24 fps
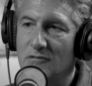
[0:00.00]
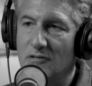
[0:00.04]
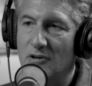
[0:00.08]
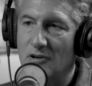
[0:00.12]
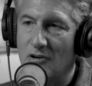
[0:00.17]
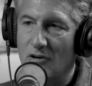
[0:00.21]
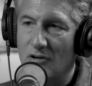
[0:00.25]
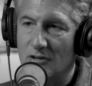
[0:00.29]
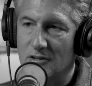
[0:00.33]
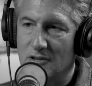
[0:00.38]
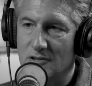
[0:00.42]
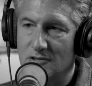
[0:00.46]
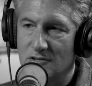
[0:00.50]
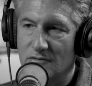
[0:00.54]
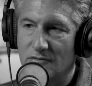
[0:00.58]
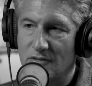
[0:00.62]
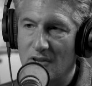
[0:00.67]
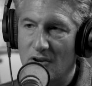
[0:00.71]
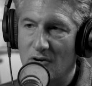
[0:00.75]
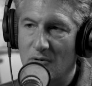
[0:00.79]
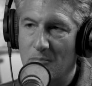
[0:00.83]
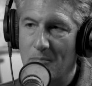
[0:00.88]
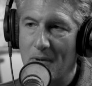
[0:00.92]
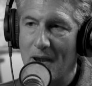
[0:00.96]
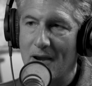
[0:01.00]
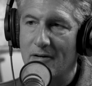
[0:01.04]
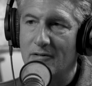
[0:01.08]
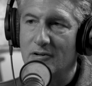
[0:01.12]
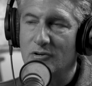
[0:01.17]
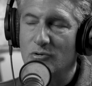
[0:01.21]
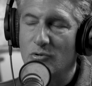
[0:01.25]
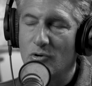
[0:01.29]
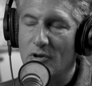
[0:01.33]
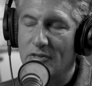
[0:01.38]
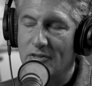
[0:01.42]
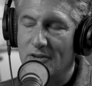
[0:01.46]
regardless of their
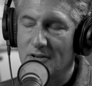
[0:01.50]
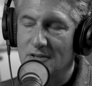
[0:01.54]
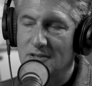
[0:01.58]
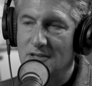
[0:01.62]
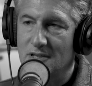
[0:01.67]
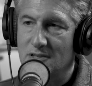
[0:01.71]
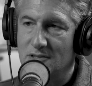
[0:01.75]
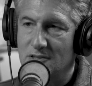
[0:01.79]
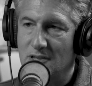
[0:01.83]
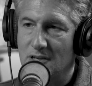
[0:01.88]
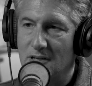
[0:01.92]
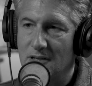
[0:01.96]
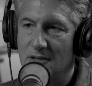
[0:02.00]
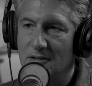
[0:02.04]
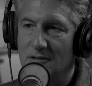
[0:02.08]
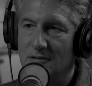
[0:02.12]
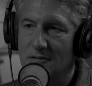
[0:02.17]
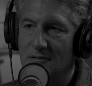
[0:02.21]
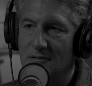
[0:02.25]
apparent authenticity.